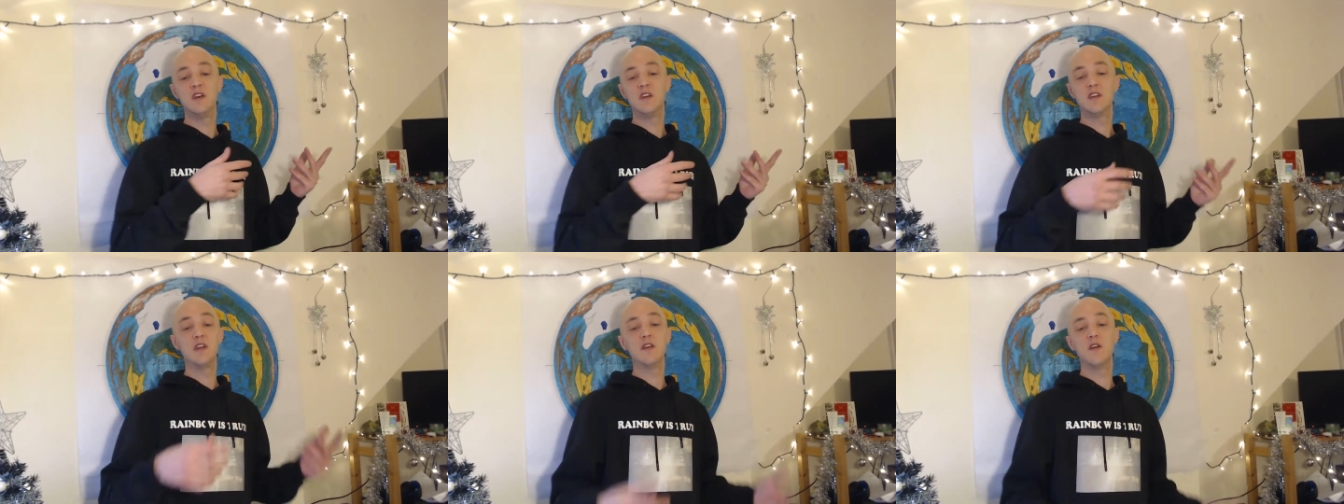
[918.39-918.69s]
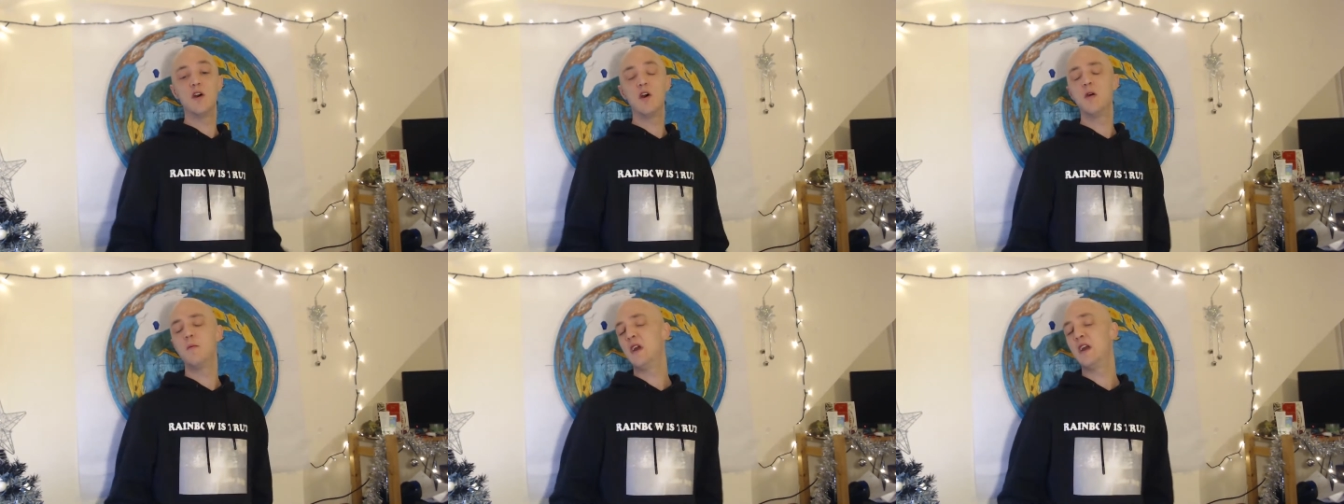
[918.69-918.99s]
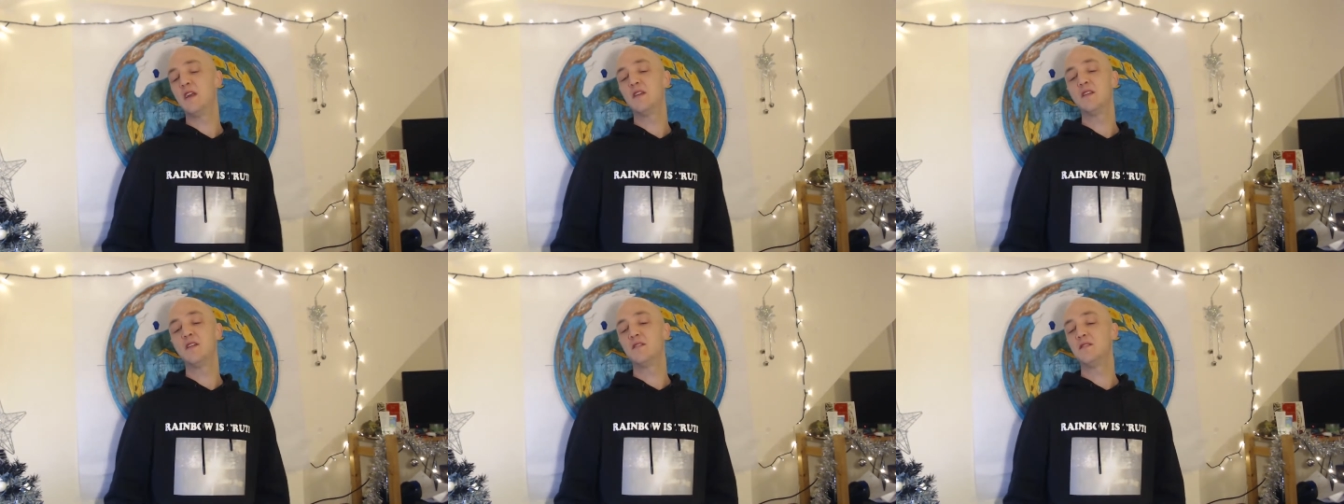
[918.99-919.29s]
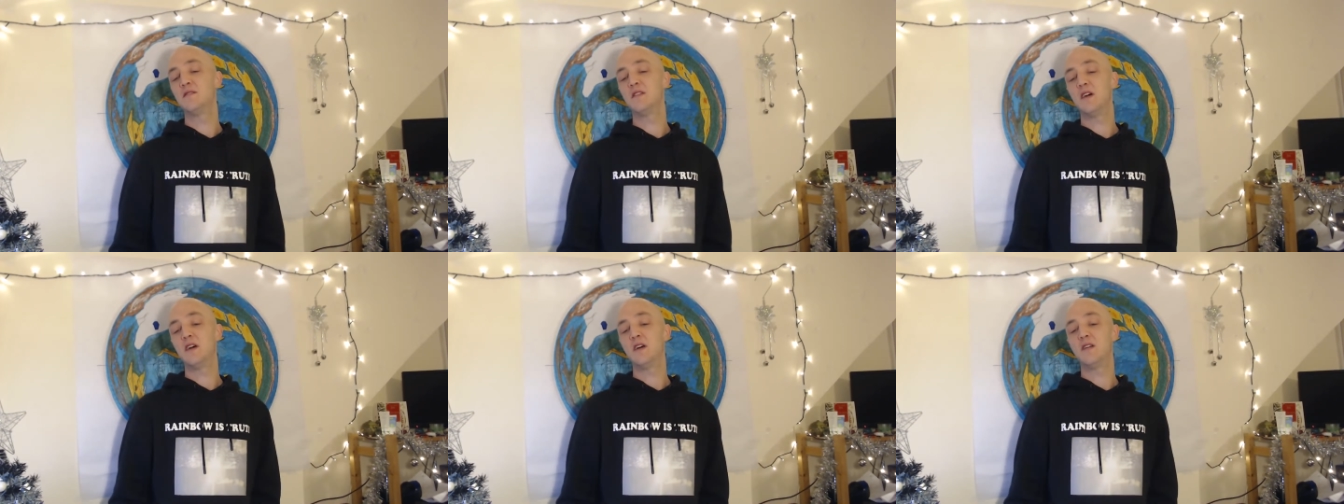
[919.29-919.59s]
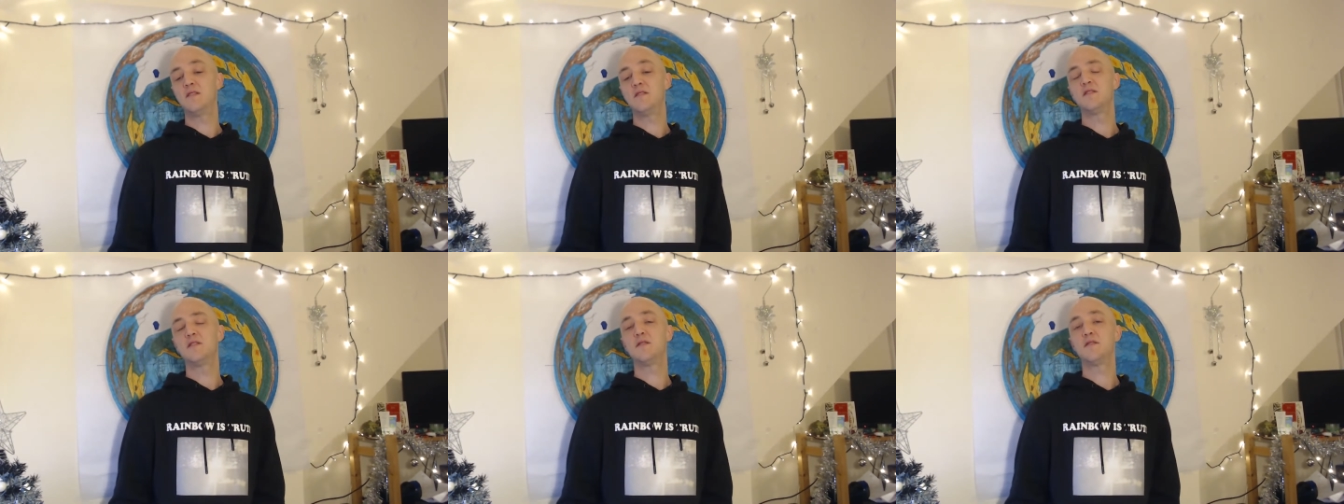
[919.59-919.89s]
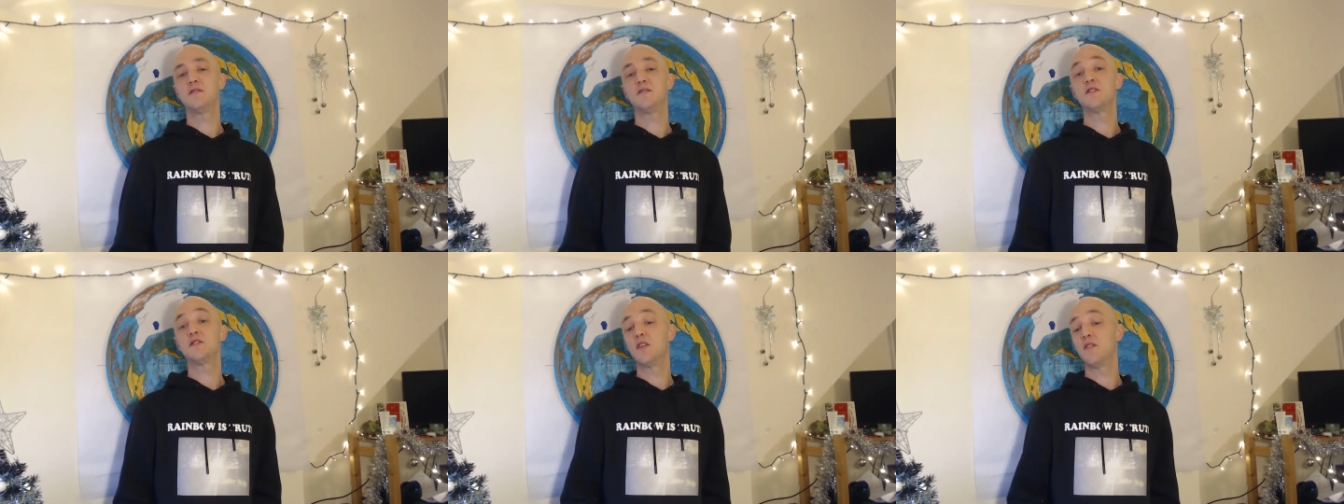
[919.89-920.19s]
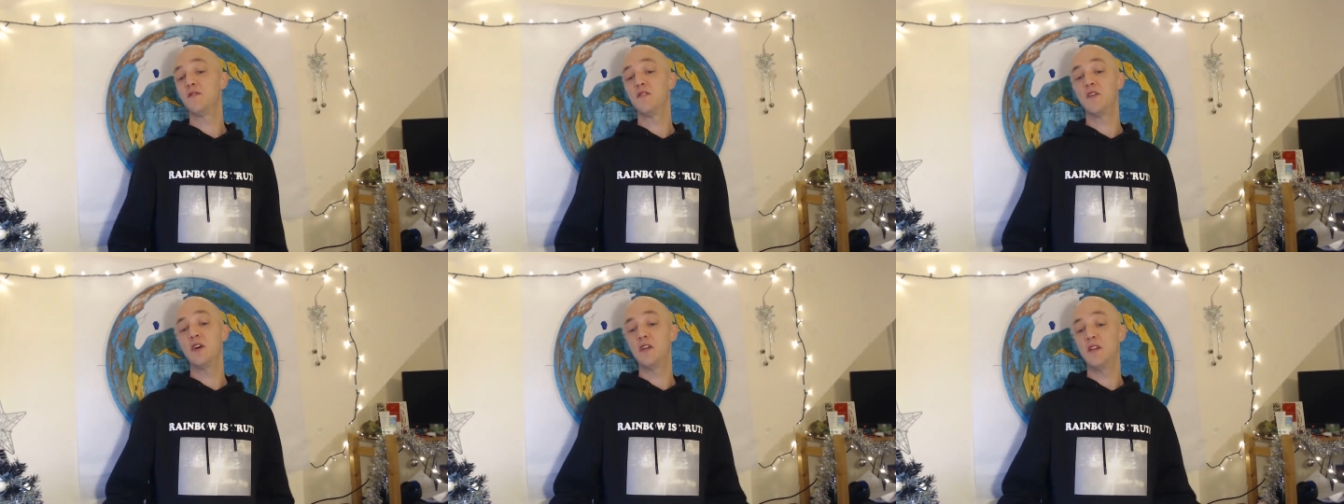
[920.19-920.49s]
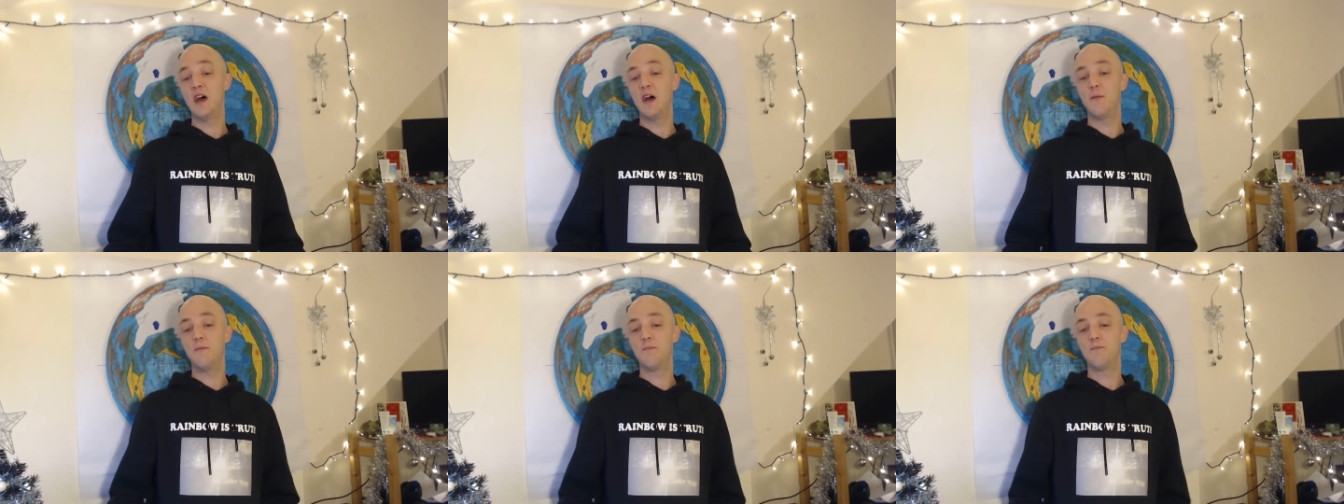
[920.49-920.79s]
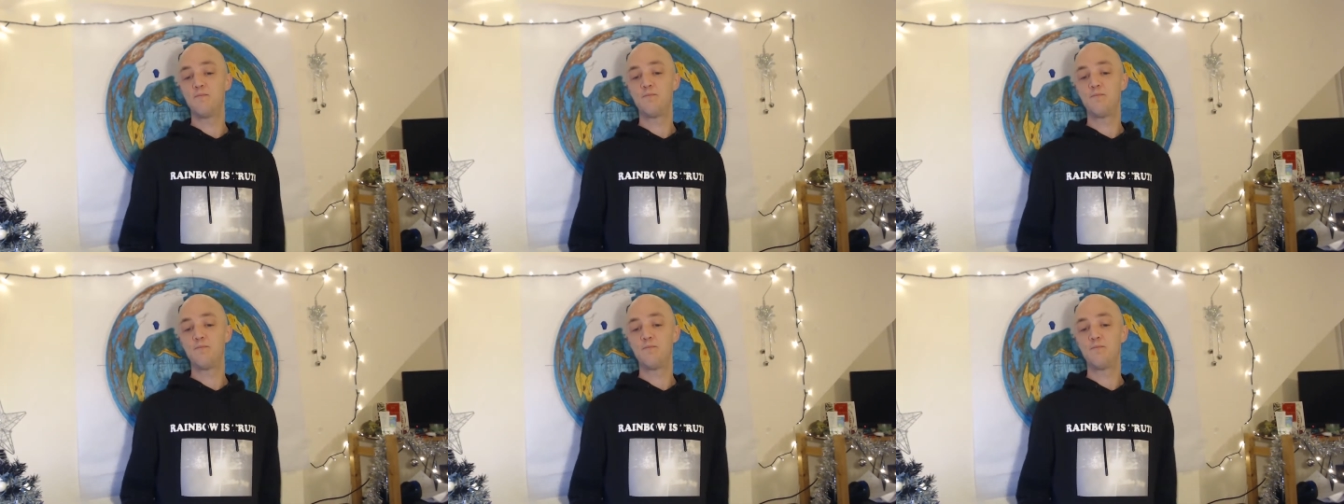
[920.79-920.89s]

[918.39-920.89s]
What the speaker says: you know what I mean, and stuff like that